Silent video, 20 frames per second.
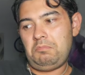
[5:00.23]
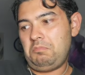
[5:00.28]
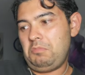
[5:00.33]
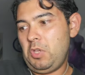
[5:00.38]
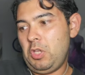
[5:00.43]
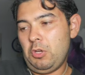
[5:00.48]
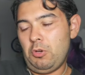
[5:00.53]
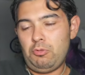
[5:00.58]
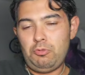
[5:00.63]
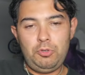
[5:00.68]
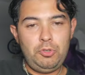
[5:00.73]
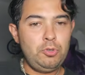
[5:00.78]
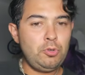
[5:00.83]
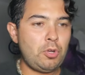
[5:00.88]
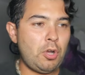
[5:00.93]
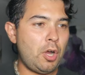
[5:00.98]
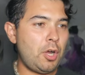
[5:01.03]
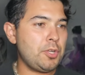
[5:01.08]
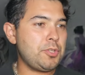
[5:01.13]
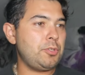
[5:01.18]

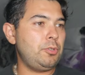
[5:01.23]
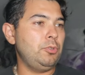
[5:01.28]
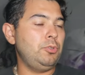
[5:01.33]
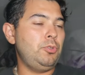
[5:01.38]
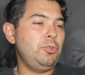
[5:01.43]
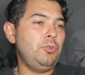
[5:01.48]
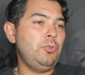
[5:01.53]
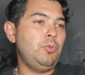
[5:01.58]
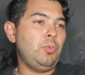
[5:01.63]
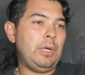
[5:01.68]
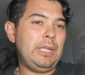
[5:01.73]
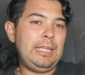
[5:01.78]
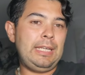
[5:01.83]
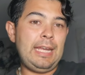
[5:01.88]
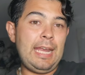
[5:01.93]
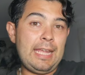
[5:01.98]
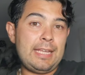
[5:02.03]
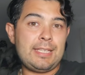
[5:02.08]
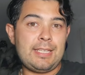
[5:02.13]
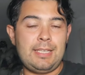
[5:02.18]
Newcastle do, what
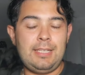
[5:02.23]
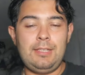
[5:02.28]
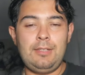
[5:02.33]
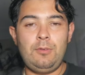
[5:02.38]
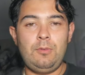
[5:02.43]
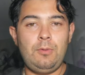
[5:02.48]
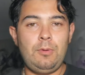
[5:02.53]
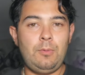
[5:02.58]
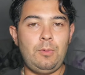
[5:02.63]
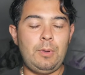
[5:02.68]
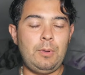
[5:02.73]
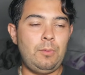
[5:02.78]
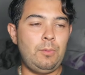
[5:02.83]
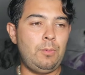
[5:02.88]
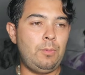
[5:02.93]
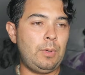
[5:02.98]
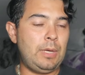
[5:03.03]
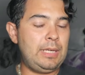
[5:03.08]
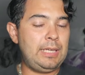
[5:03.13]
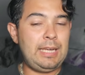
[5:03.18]

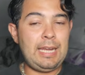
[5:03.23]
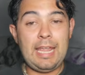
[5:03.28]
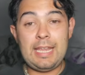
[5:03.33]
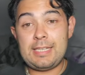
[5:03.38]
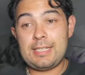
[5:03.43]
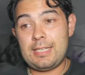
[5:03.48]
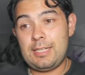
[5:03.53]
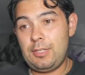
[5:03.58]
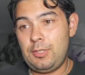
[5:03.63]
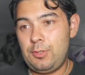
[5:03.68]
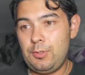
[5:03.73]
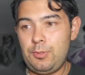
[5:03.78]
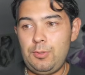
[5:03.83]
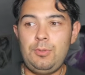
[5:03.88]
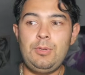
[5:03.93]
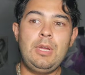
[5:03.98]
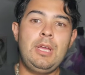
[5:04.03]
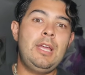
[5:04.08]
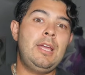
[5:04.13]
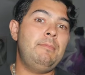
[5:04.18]
Leicester
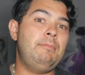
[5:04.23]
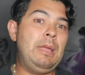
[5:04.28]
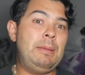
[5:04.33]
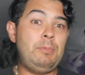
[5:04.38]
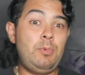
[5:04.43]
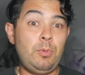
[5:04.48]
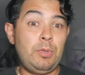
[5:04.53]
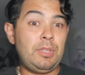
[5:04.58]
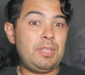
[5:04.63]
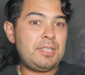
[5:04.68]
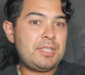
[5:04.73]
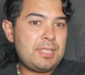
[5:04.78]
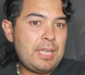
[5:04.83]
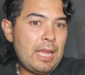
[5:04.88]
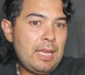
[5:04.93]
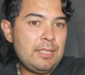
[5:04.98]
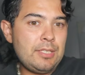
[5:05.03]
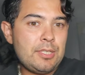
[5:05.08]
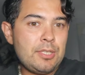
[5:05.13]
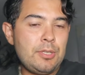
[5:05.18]
do, maybe what the
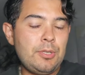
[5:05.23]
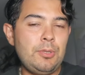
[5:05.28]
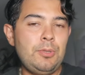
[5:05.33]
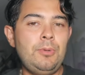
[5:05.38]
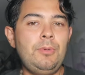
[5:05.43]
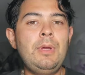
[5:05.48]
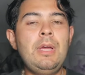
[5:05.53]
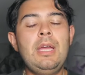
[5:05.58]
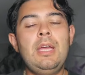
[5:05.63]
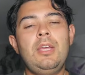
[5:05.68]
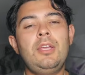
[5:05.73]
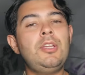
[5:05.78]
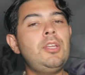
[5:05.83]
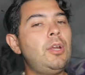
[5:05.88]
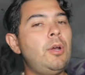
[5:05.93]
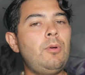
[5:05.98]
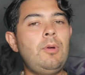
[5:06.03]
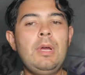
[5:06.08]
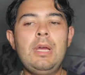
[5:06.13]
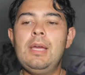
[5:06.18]
Saints do.
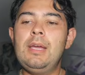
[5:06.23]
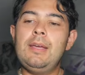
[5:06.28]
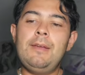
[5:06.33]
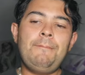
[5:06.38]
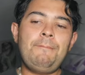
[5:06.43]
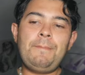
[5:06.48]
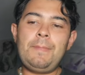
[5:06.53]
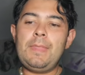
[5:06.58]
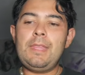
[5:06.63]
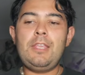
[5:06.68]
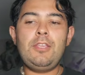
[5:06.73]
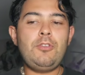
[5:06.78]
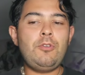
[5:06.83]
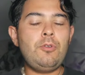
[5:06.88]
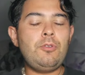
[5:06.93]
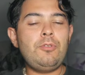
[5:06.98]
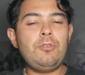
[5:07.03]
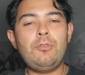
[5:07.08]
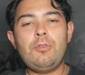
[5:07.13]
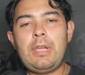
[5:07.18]

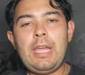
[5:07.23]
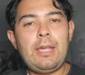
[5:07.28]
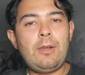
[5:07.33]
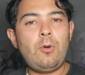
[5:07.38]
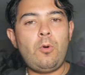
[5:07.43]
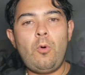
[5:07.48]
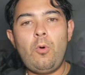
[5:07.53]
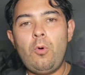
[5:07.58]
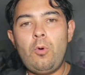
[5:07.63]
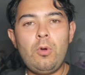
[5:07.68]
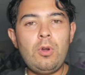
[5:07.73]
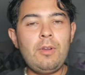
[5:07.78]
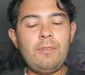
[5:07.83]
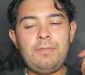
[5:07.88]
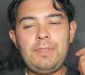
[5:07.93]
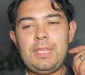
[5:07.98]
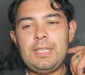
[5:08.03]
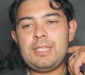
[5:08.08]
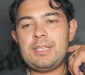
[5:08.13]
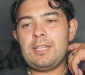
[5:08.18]
You get all
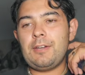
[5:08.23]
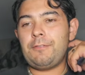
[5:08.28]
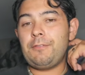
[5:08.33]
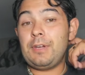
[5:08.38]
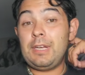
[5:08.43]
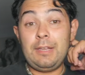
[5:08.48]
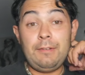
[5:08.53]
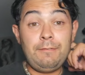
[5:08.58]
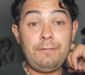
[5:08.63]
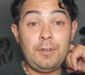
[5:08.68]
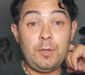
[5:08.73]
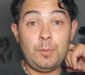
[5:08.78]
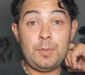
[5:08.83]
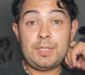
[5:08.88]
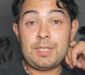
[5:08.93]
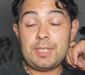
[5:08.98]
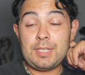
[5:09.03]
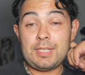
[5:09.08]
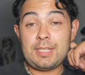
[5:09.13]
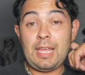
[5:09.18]
of these different
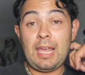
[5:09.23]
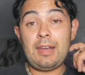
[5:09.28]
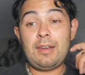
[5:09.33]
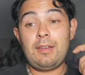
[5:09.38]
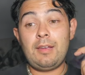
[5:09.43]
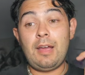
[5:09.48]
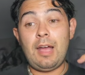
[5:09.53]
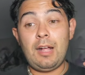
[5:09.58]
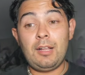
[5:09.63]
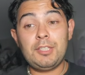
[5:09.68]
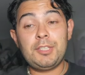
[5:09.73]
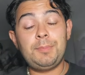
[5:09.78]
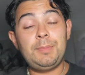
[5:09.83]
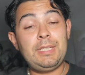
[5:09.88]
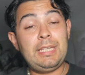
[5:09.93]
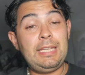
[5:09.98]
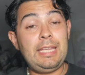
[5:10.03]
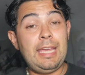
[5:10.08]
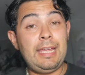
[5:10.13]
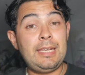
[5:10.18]
influences that
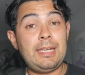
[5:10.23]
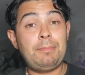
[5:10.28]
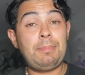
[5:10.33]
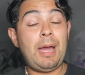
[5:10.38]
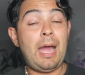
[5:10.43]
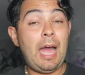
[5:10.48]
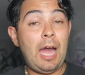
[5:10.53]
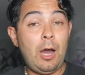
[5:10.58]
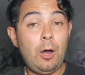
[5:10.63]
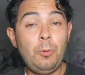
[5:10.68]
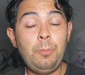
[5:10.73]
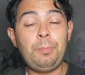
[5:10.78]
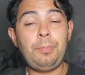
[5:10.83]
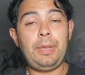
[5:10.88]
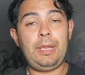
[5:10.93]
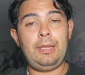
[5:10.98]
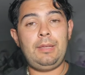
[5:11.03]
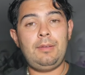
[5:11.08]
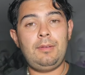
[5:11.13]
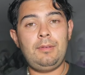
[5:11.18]
ultimately end up
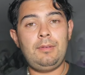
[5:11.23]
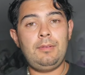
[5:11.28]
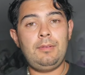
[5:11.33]
helping